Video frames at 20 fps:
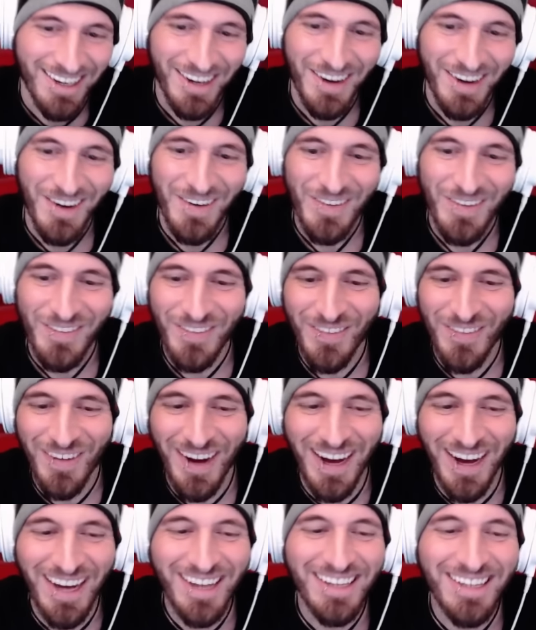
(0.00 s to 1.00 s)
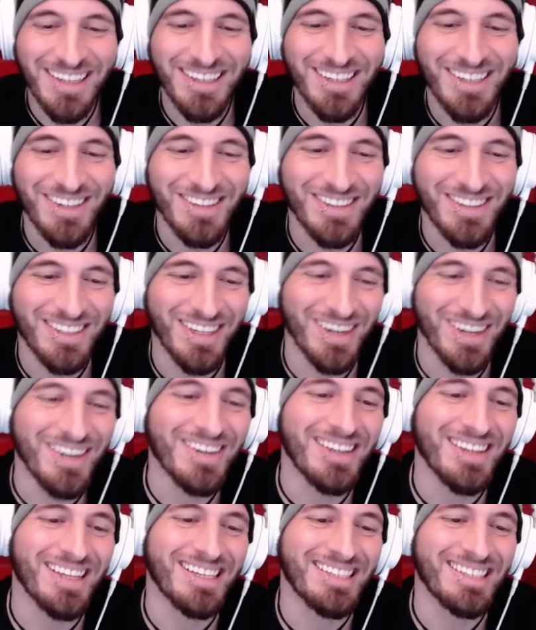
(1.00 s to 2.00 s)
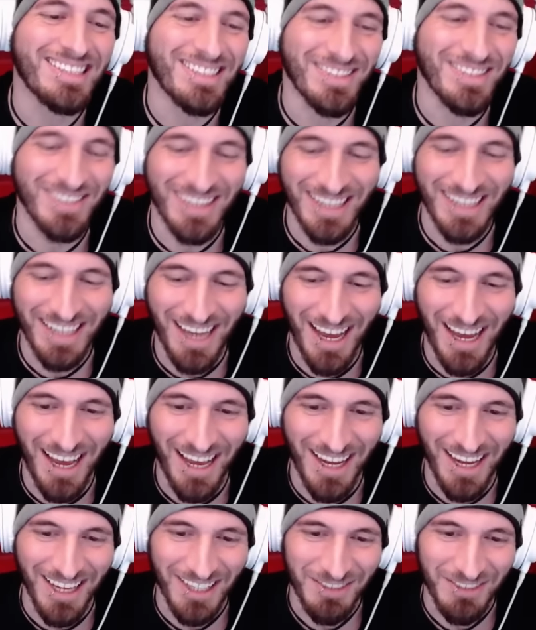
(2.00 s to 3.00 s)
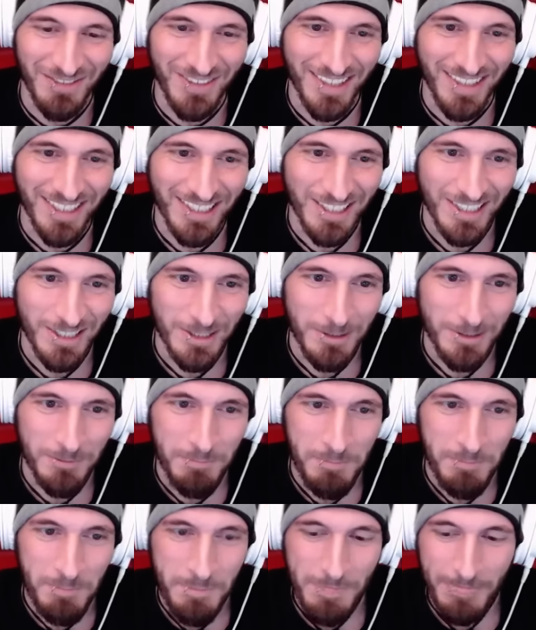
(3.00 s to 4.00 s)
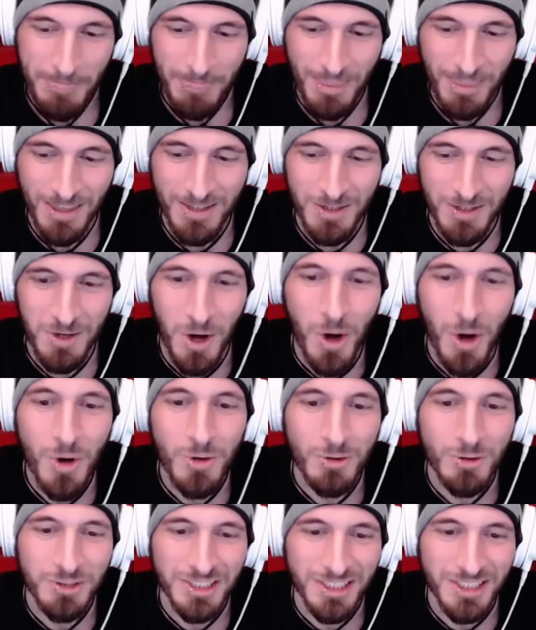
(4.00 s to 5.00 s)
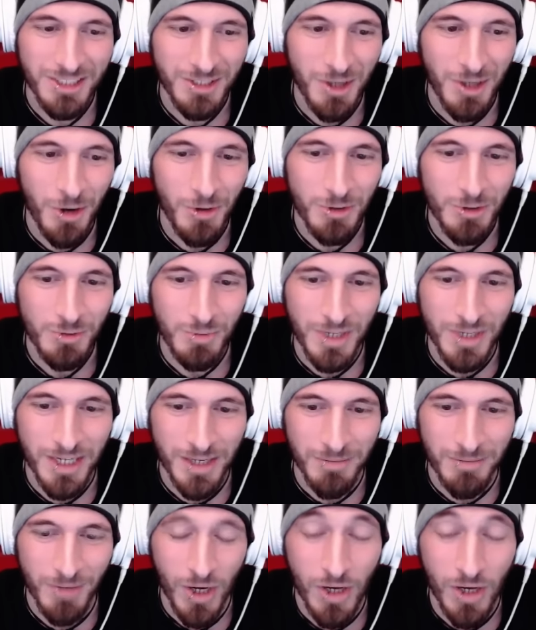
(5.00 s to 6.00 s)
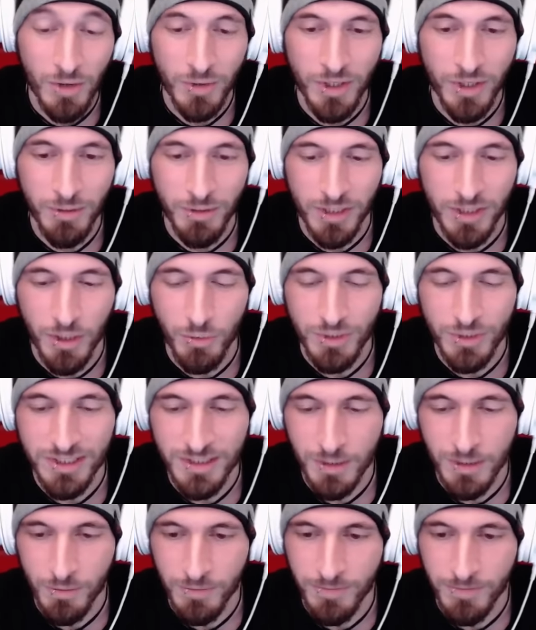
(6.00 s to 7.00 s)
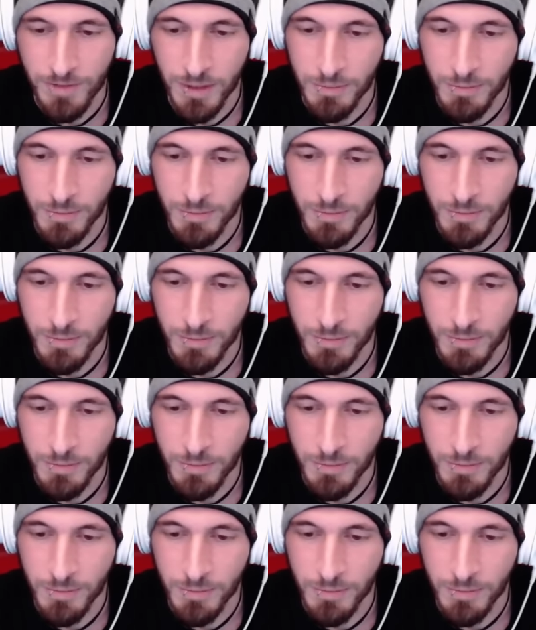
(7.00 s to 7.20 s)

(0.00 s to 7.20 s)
Why do you do this to me, game? It knows. It knows when I'm... Oh, there we go. We stunned with Verm...